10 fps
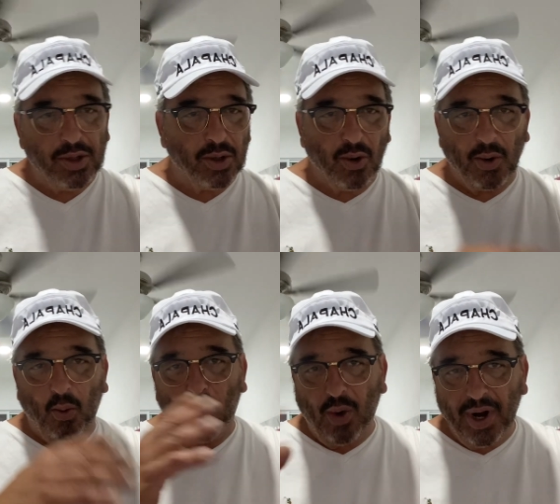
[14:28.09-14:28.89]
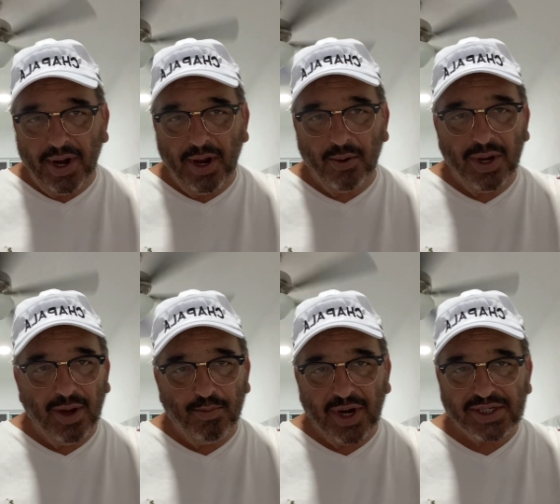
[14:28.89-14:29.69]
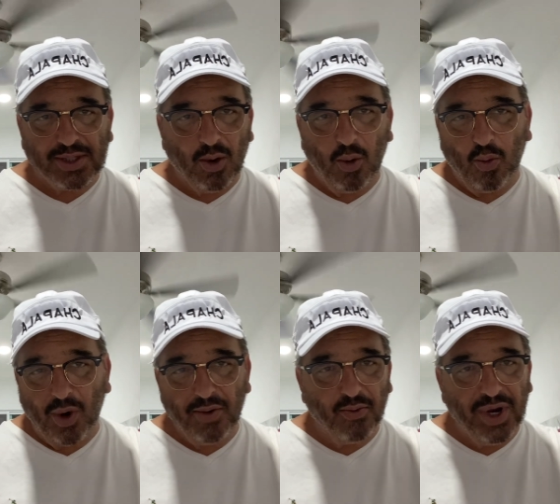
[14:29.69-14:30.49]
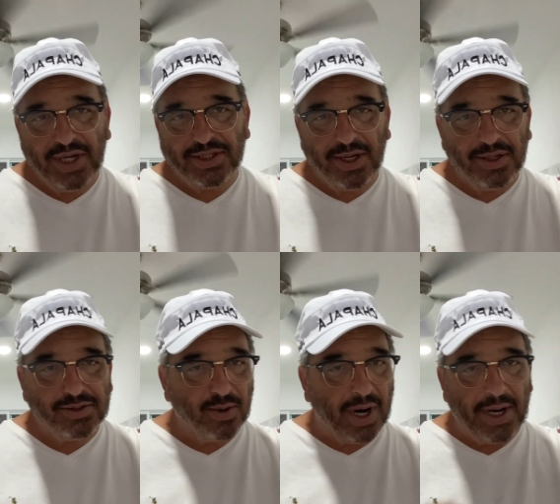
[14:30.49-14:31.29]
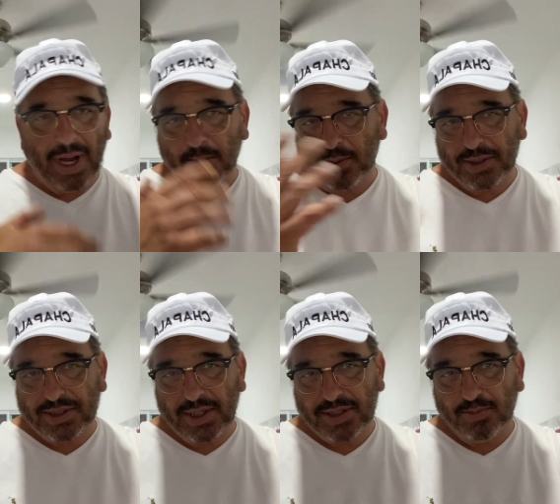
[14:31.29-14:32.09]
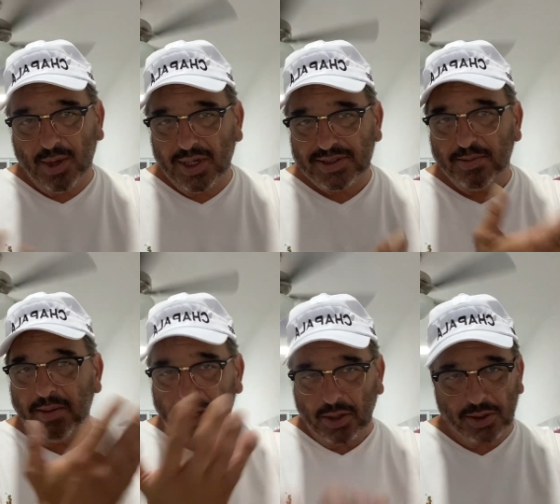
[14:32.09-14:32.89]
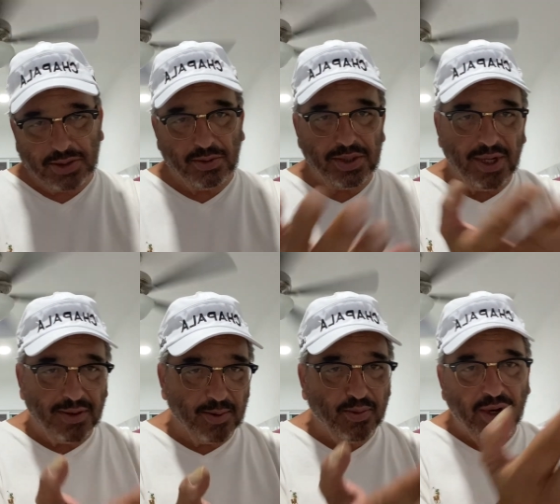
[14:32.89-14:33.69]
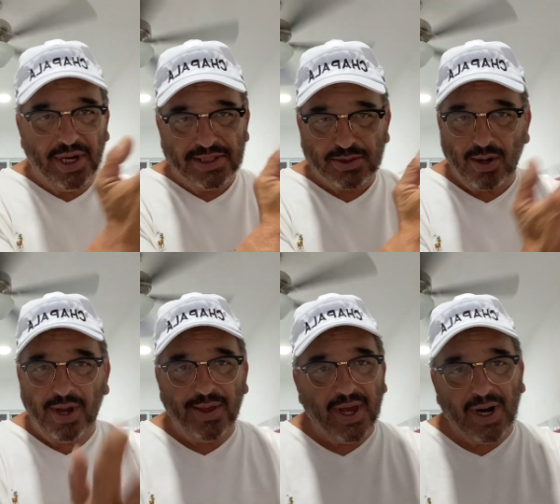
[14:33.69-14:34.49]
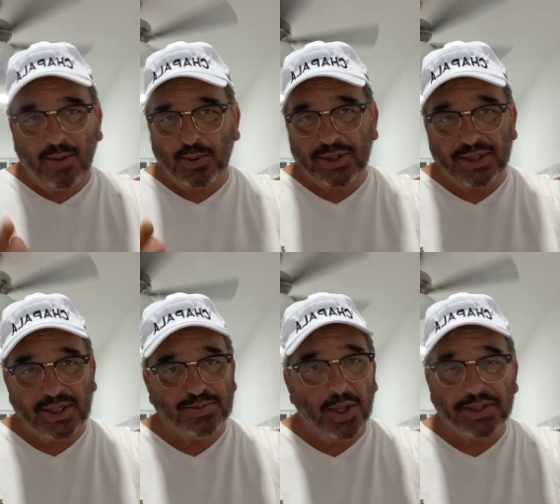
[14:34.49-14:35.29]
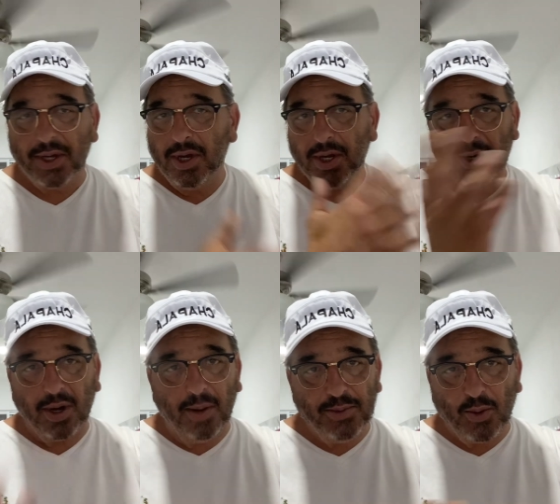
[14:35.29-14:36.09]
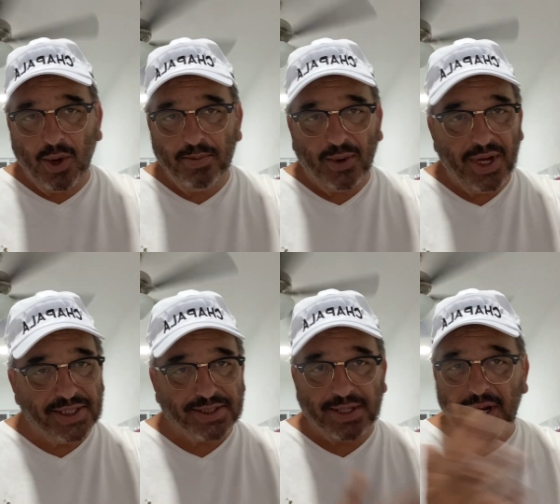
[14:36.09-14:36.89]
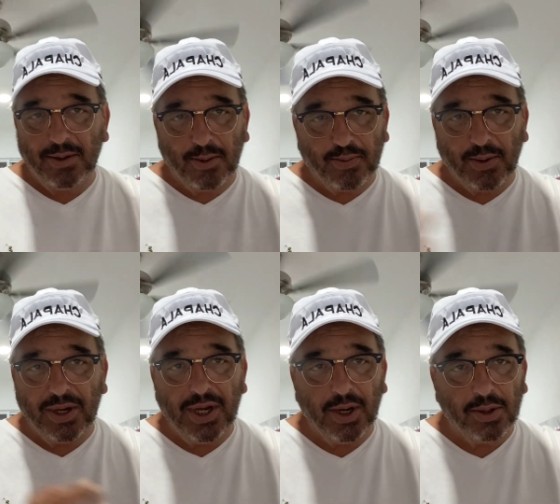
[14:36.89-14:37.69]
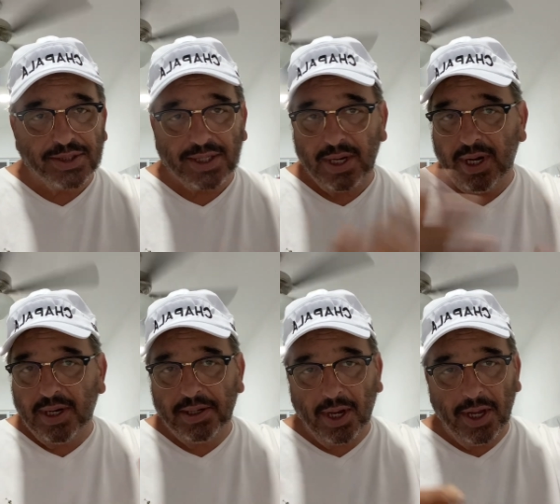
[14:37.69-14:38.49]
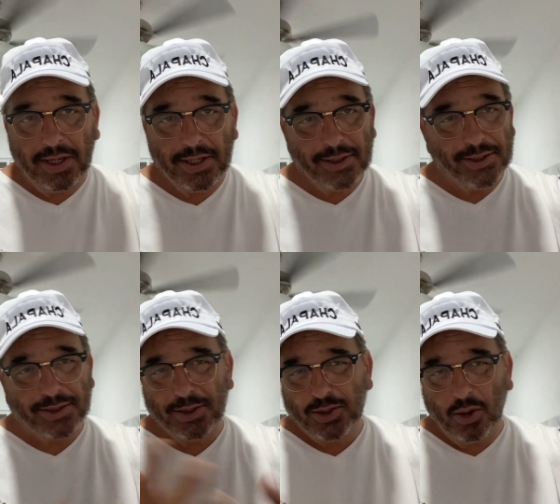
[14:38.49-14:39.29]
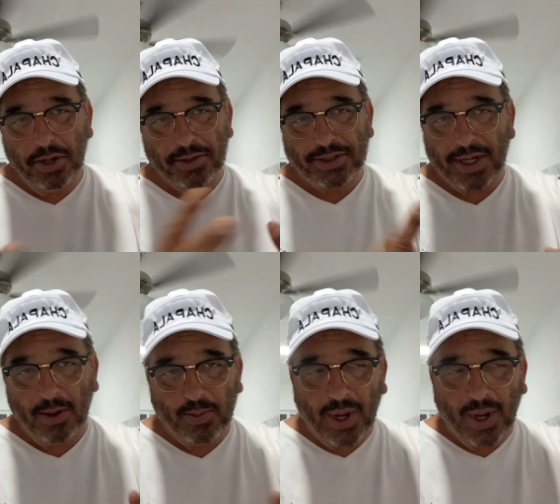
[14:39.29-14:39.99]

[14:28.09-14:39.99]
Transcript: You can go to one area of Mexico, one region, try it out for 6 months, maybe go to another place, try that out for 6 months, come to one place, stay there for years, and just enjoy yourself.